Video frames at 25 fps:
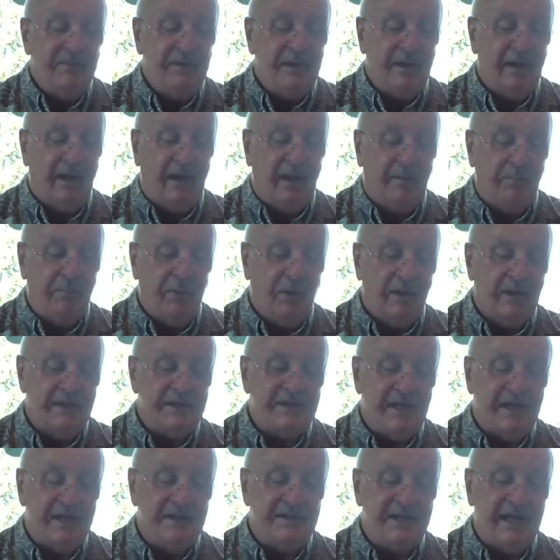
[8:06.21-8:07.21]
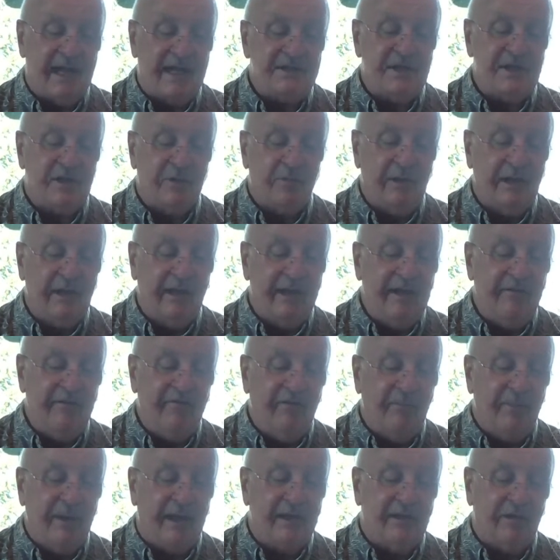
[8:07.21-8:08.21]
Uh, Pola says, That's a relief
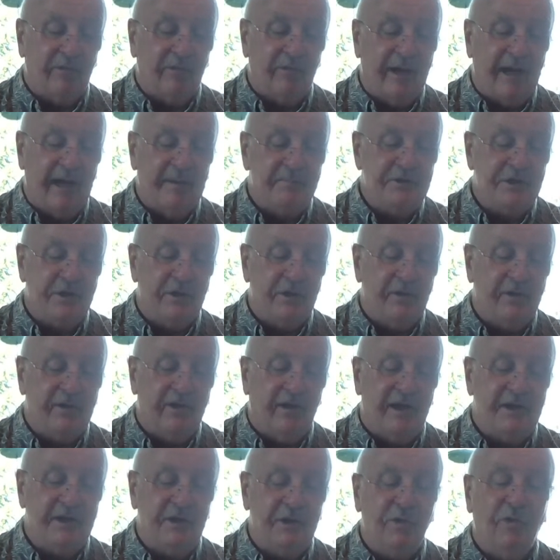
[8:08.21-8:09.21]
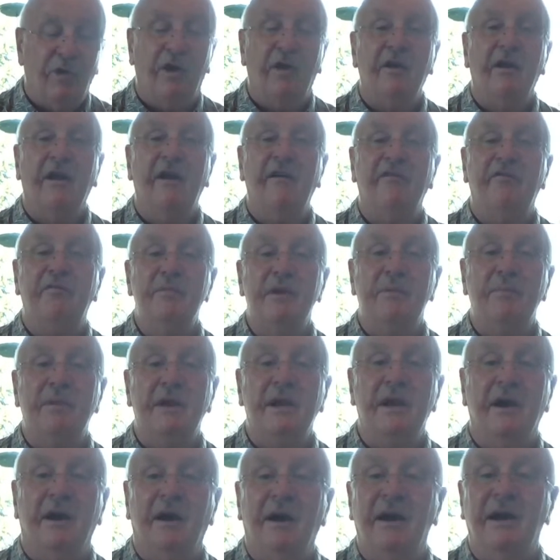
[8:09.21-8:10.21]
about the rapture. Thought you all left me
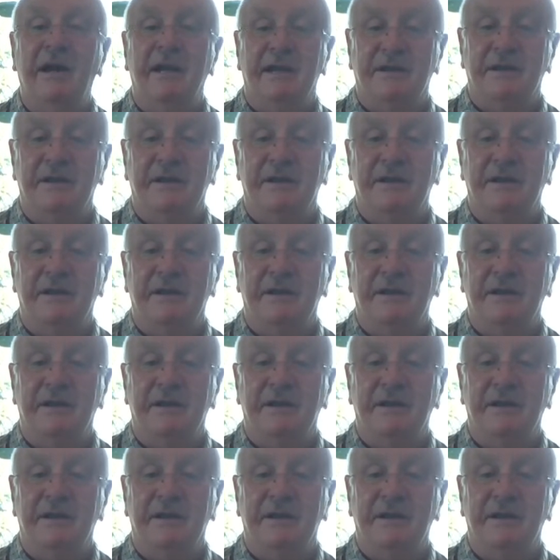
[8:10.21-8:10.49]
behind.